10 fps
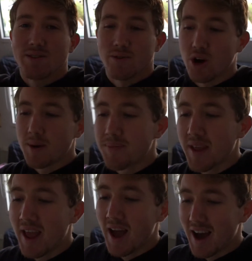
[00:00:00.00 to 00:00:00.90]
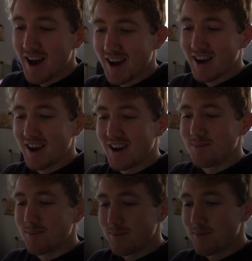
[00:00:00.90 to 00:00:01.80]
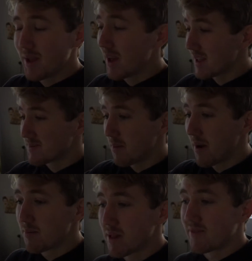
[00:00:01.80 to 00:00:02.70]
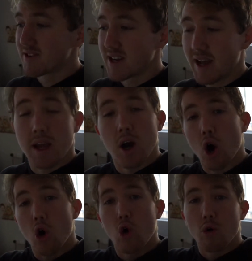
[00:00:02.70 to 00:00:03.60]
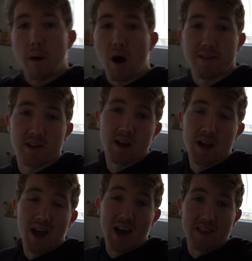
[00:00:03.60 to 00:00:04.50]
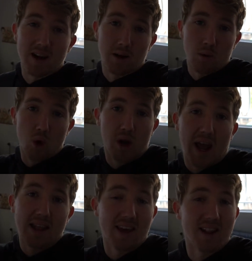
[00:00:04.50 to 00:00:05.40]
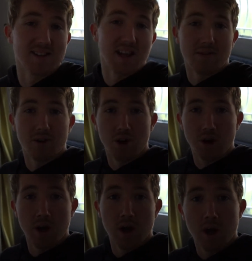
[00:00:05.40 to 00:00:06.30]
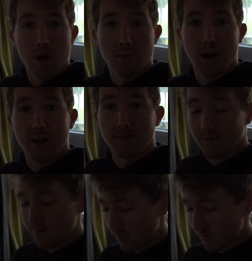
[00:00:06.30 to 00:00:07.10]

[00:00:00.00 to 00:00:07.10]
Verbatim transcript: we've got it. Um, but yeah, that's my main plan for today. All Python, and then I'm going to work out later this afternoon. But